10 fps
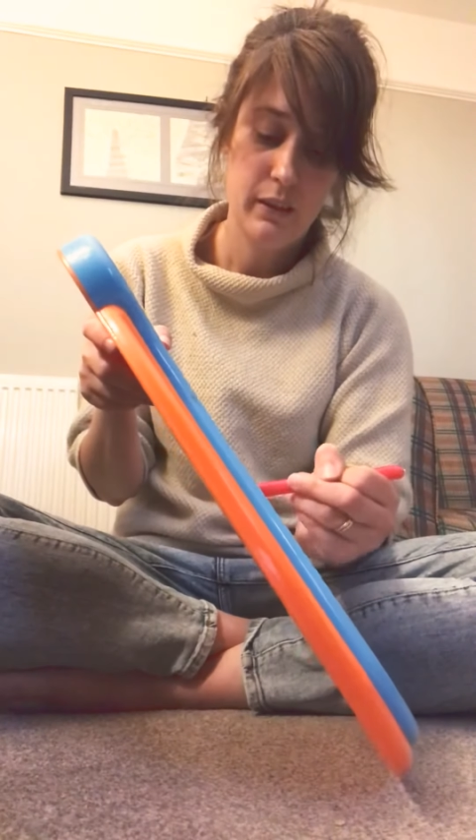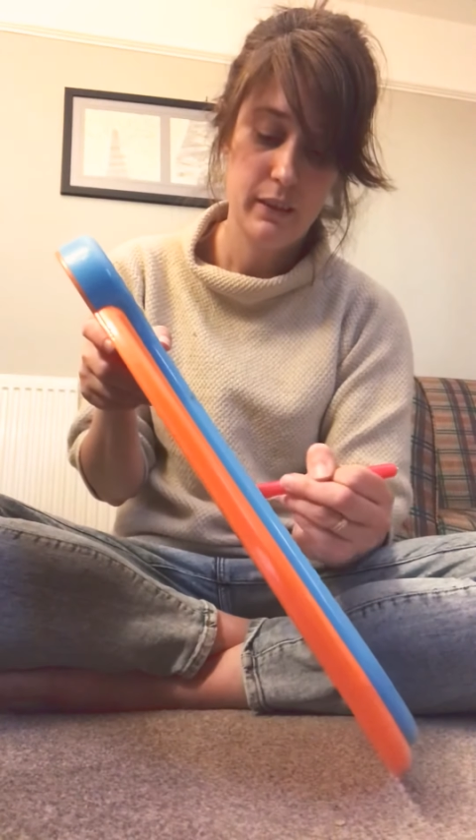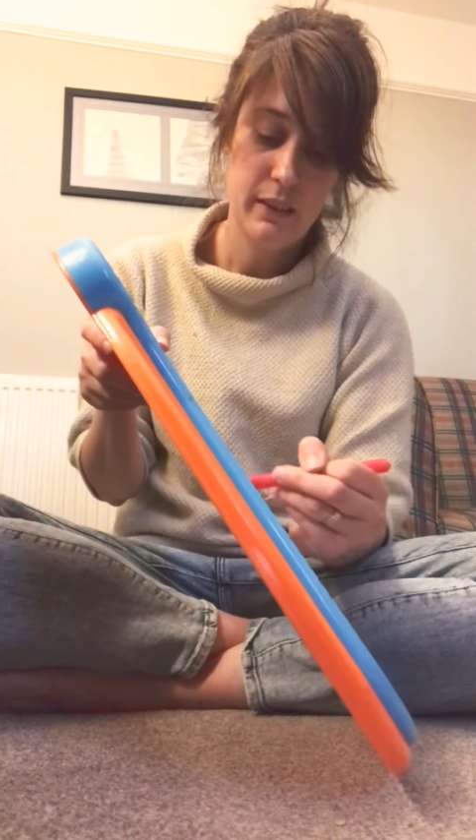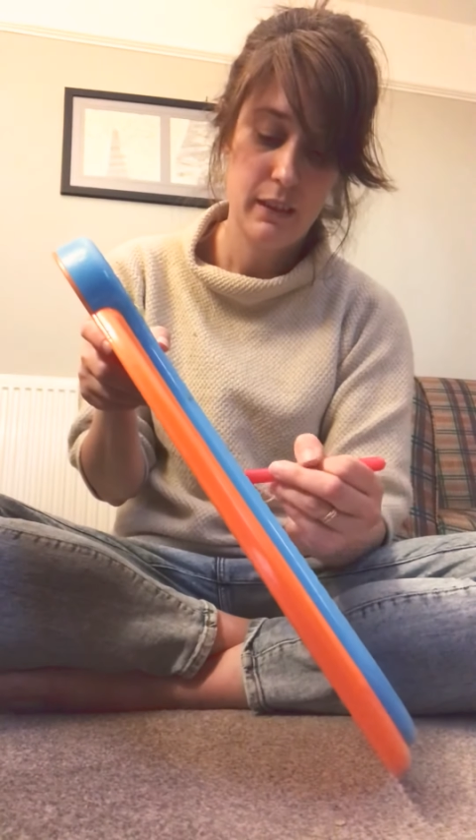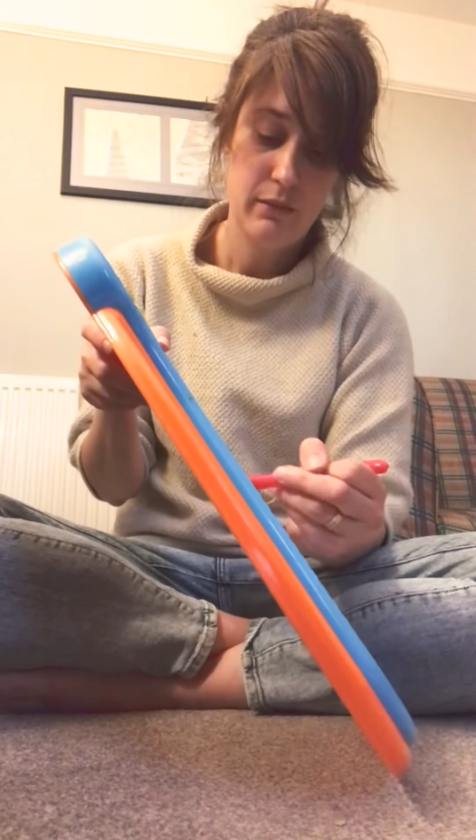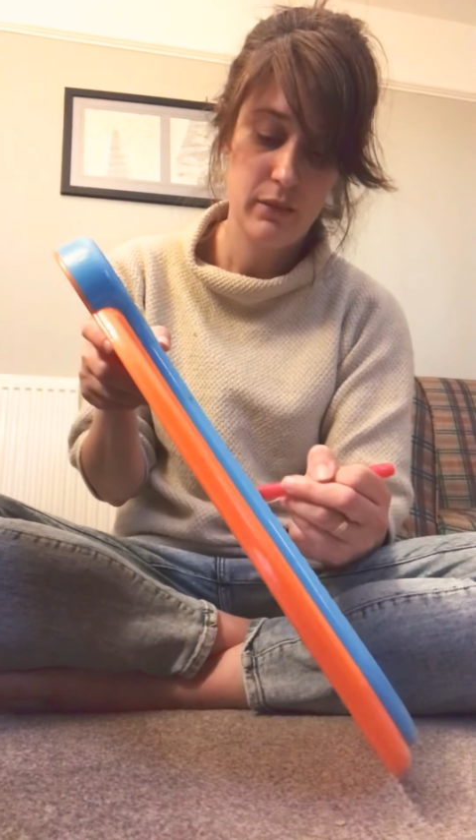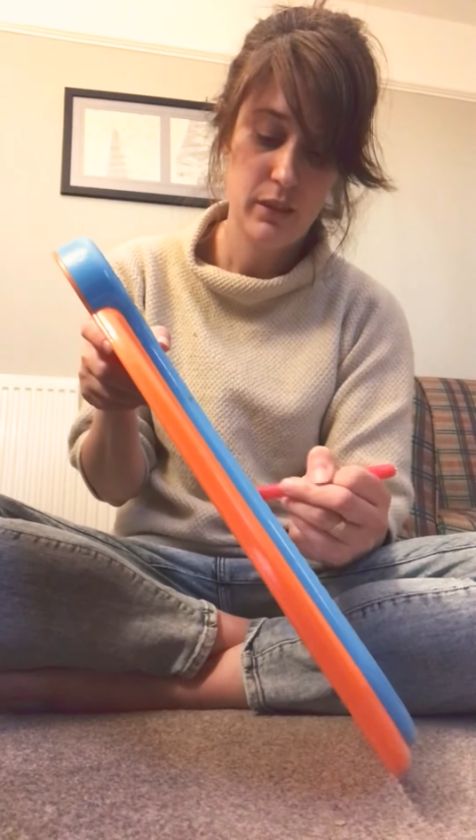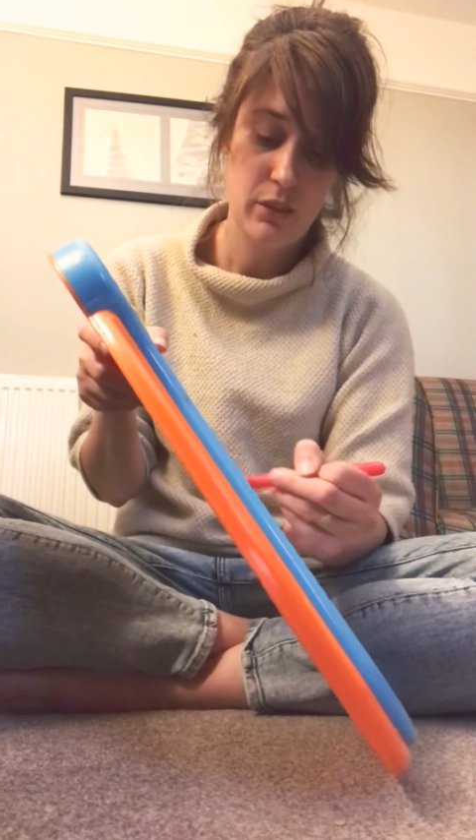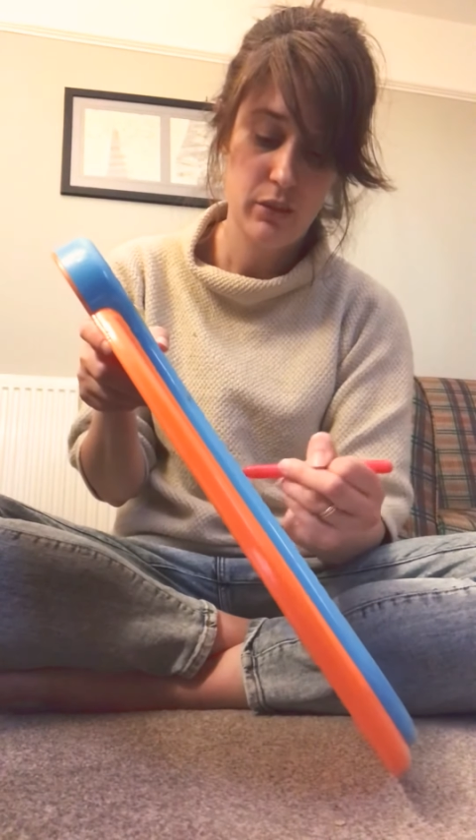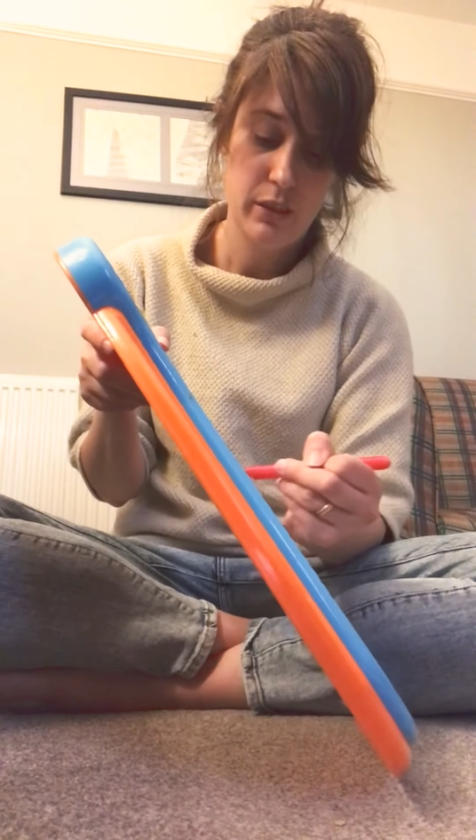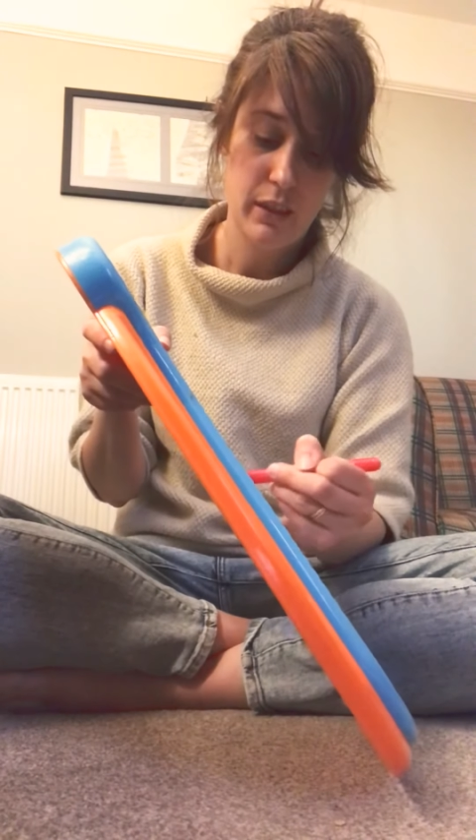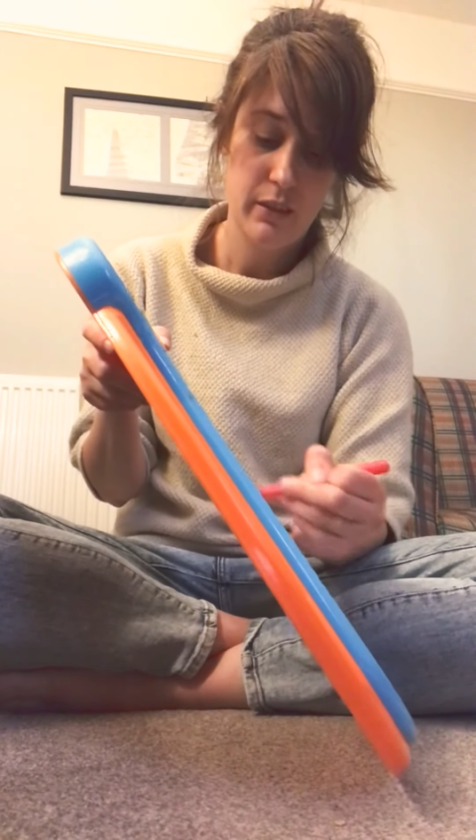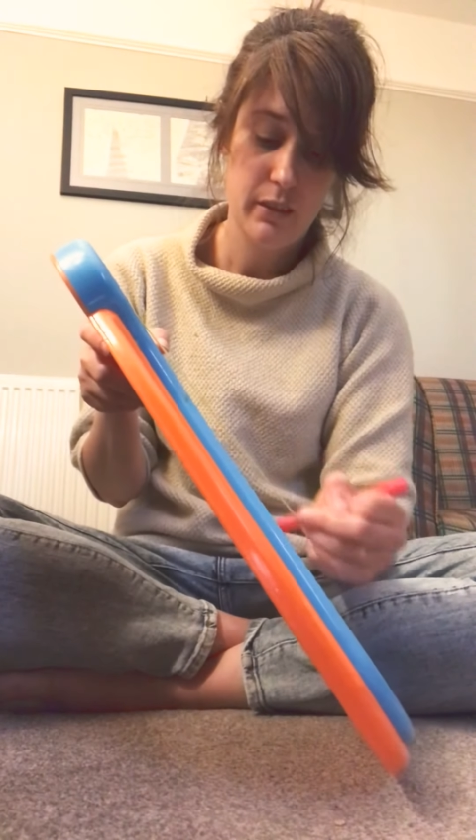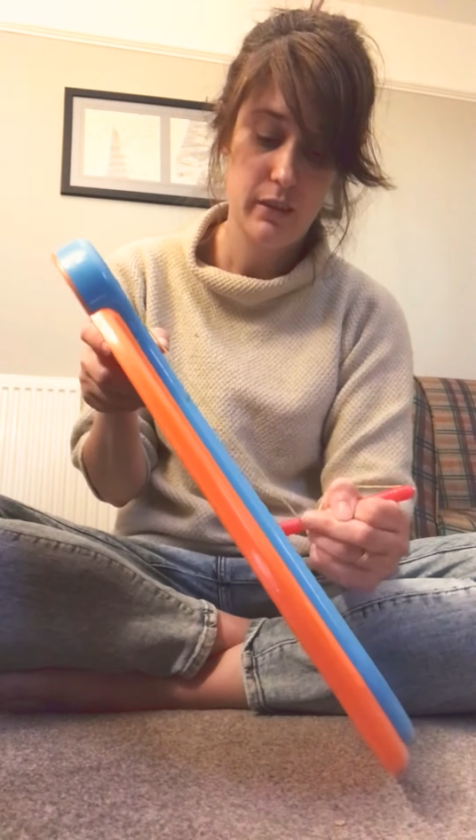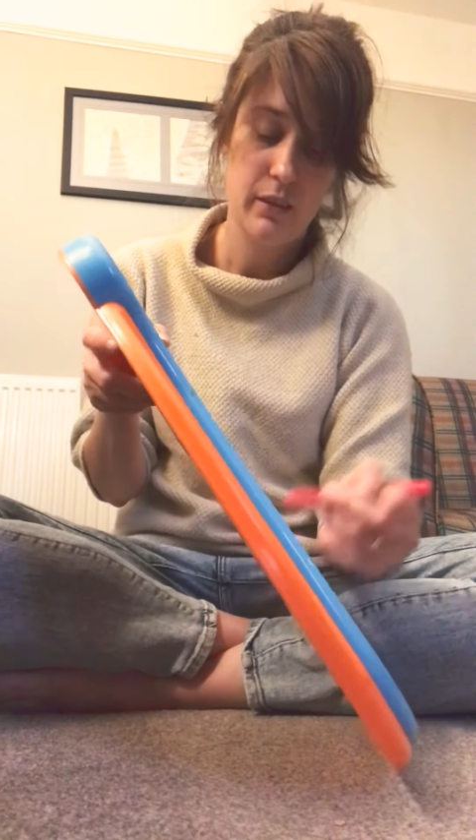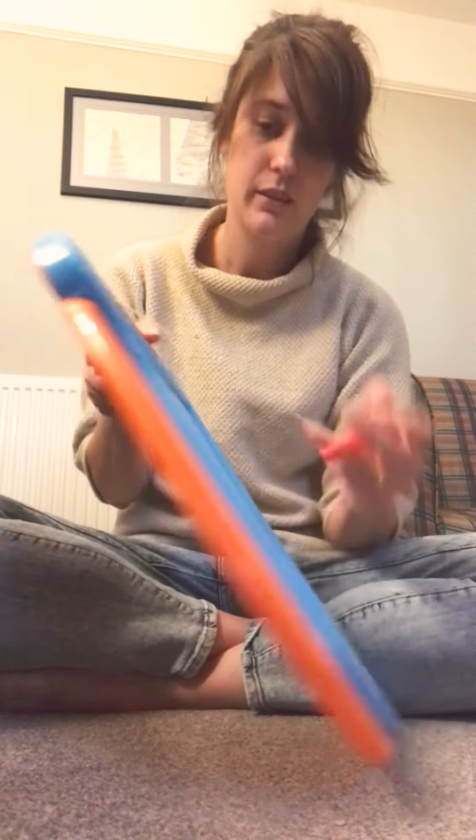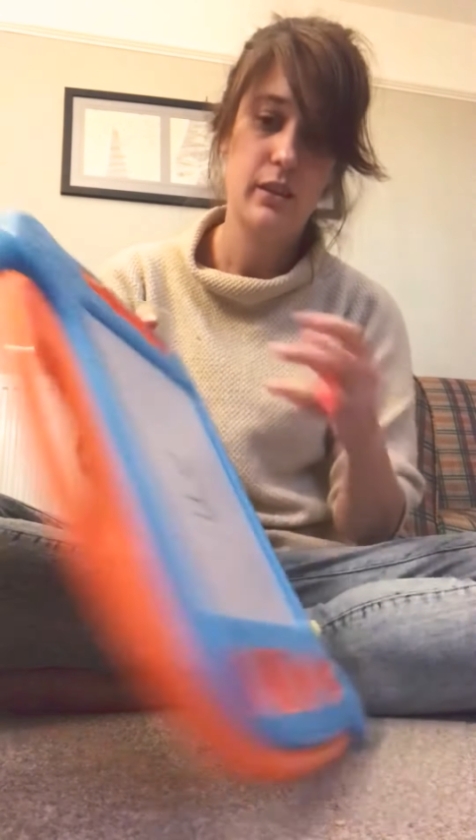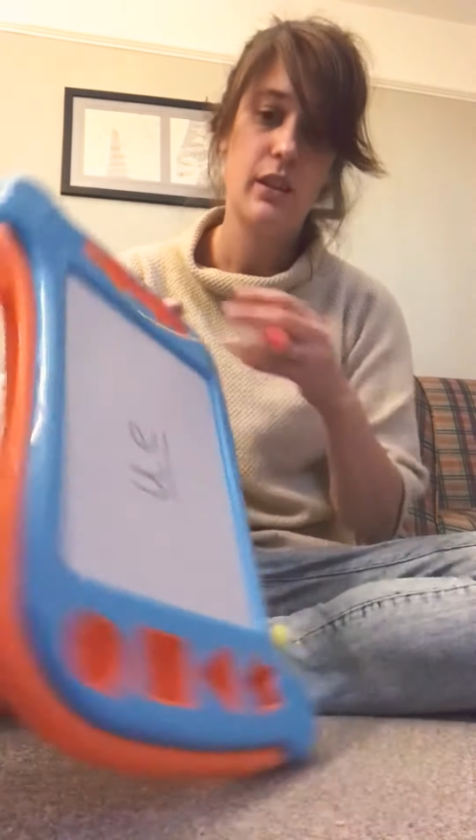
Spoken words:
sound in your sentence.